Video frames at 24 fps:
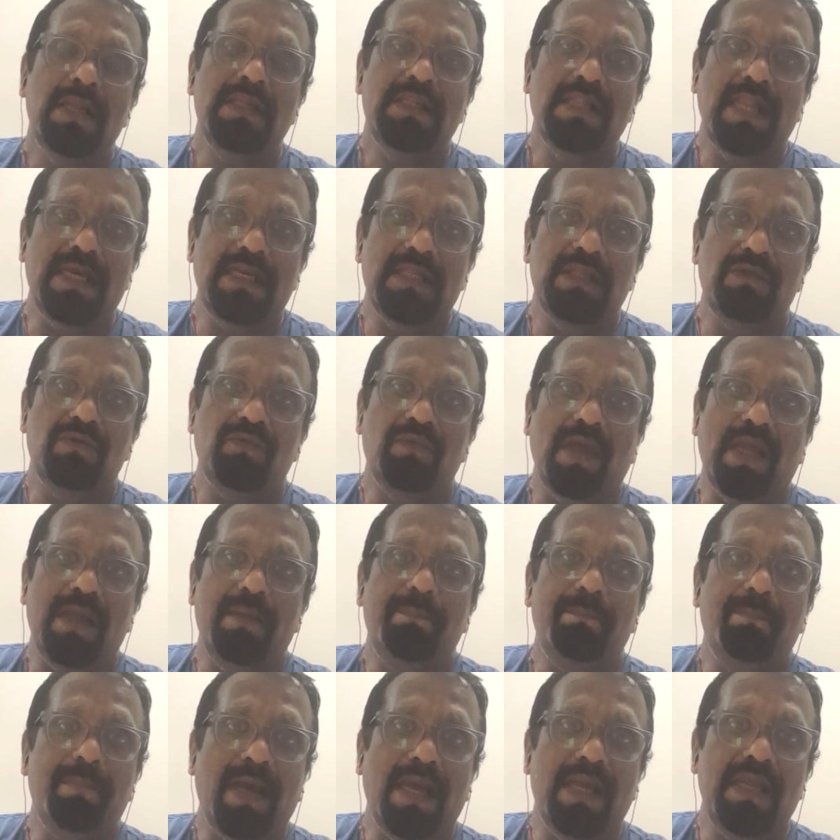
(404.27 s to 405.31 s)
That is why
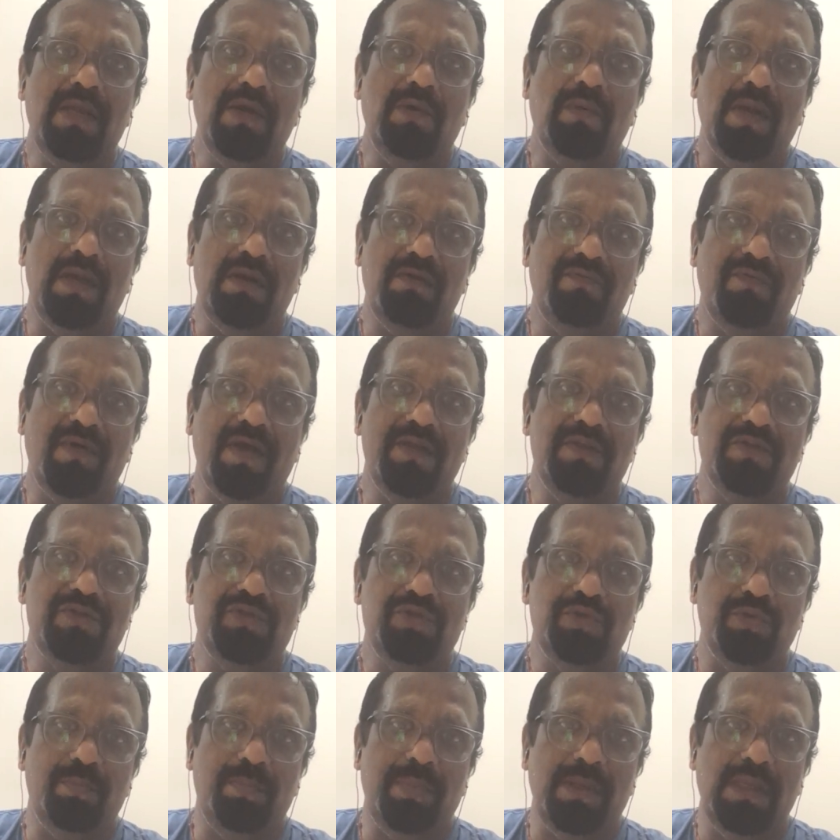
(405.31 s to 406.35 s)
pi qualifies
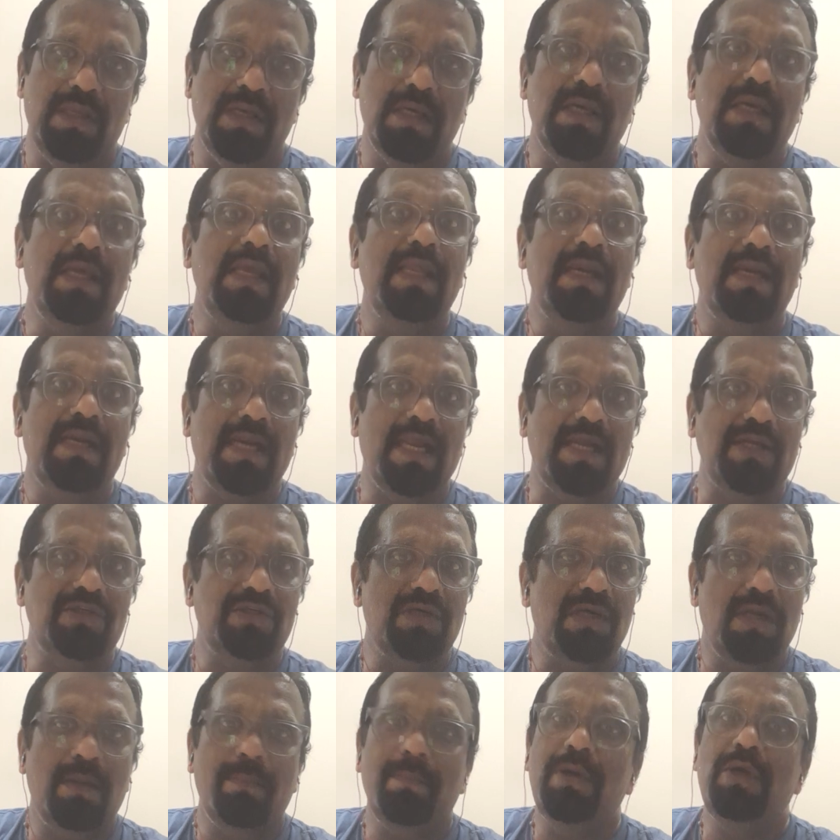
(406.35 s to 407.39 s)
to be an irrational
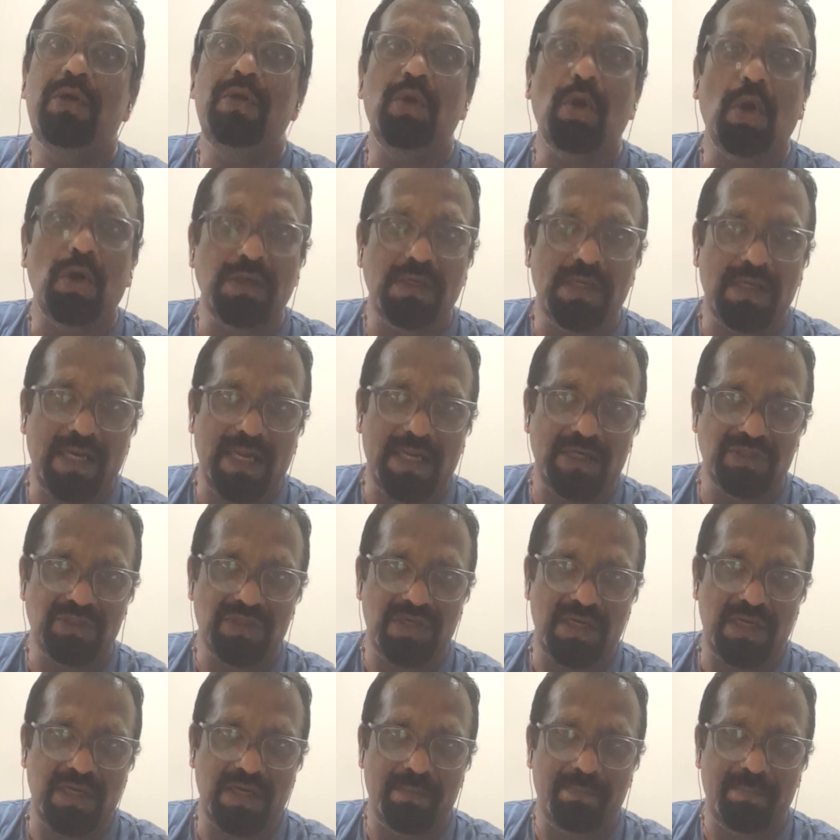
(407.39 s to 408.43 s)
number, not a
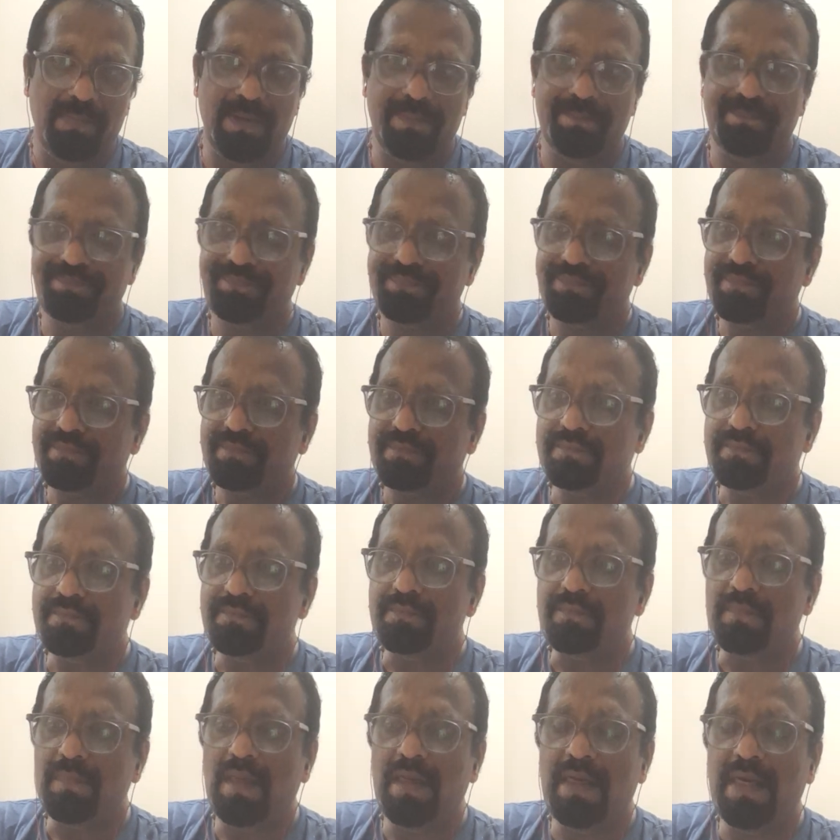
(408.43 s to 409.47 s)
rational number.
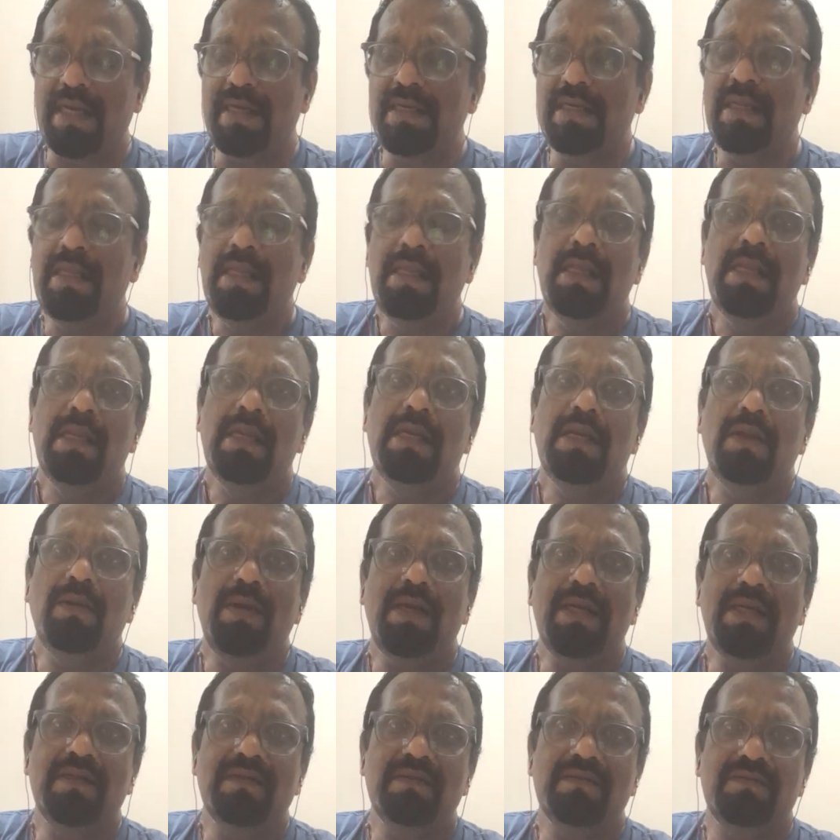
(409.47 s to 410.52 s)
Right? Now
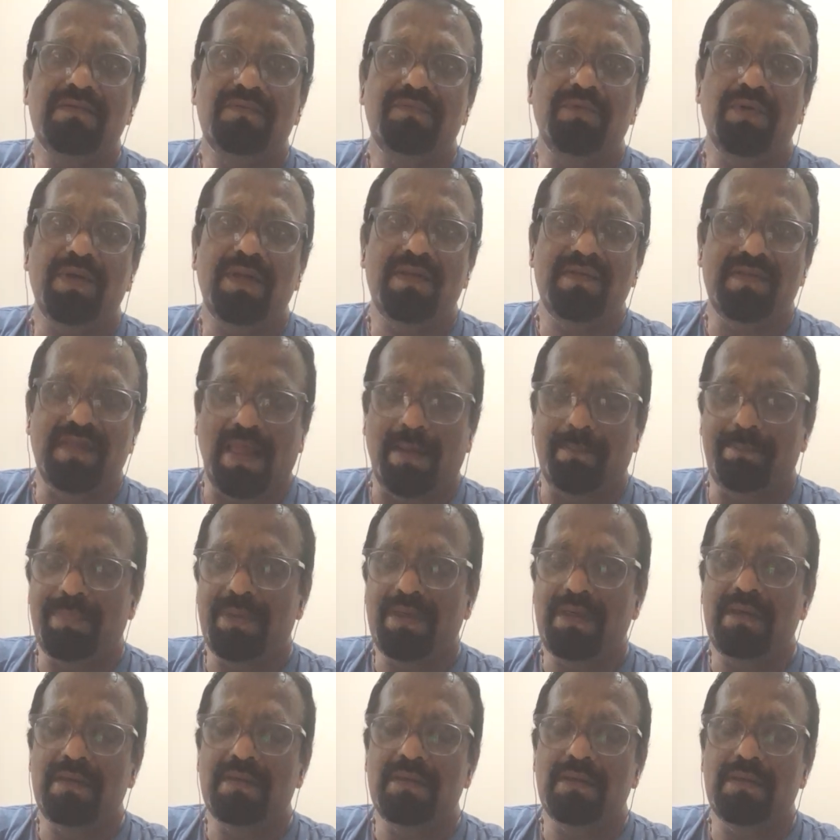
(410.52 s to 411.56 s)
let us, for example,
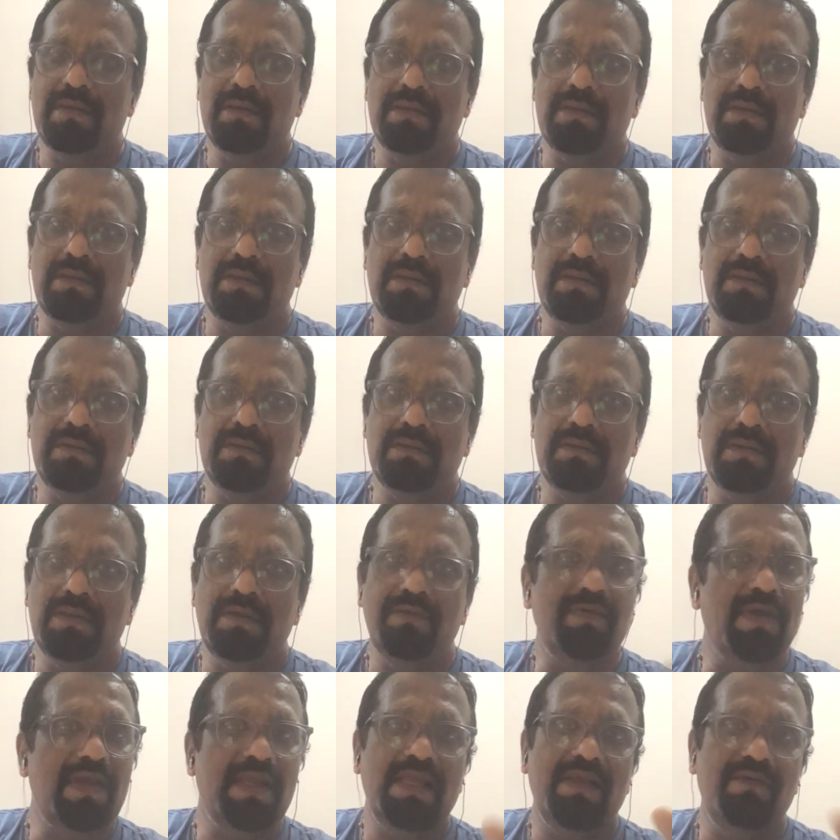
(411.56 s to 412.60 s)
if
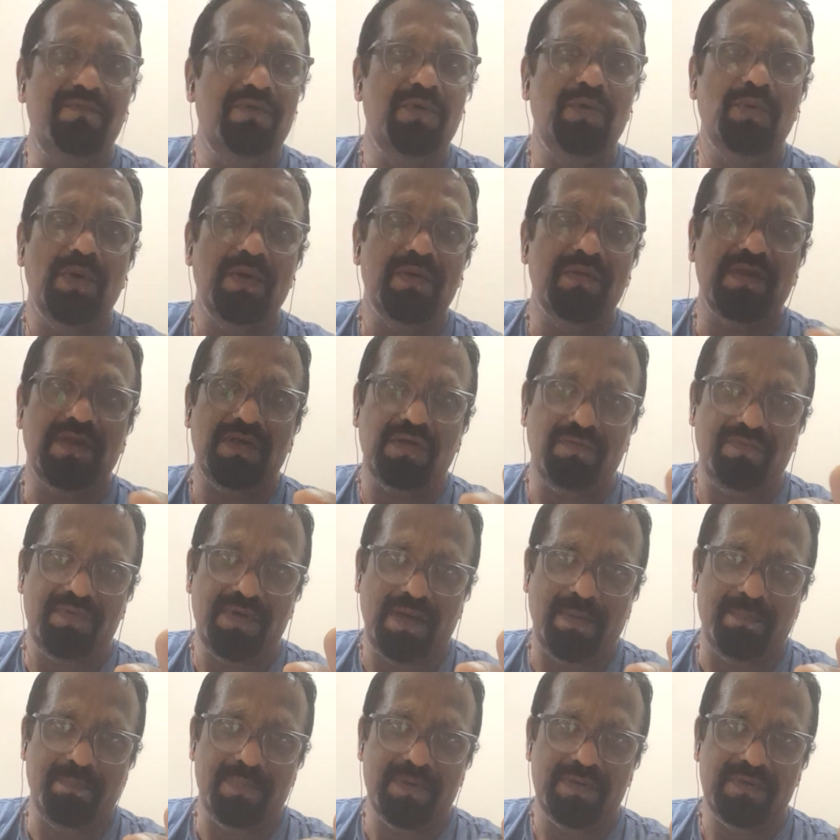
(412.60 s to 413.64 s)
I give you a set of
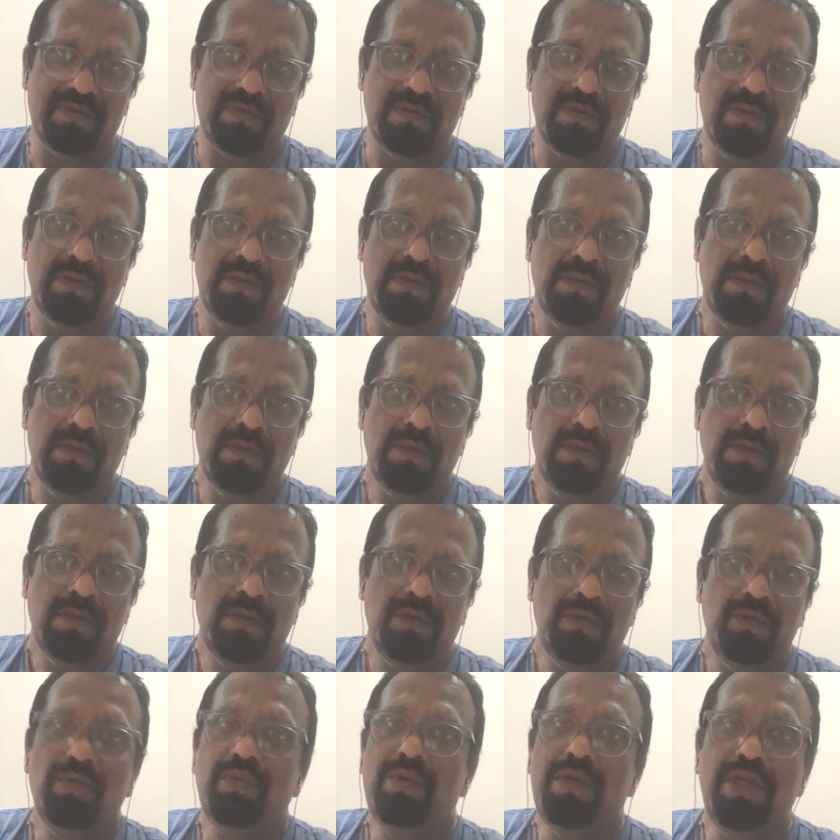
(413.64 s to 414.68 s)
numbers,
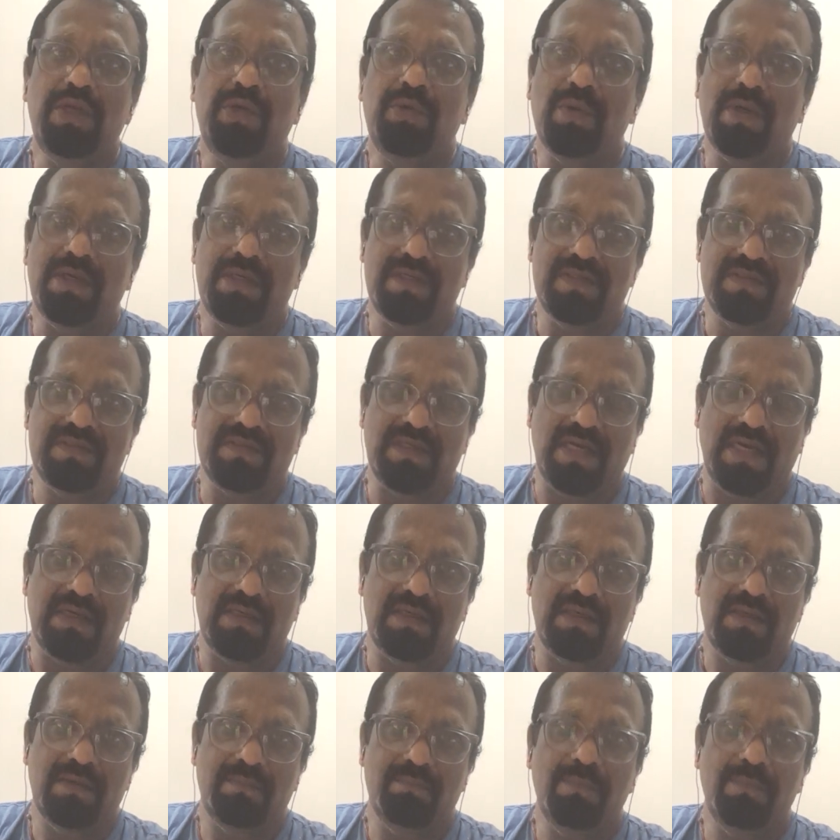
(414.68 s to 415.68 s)
you need to understand.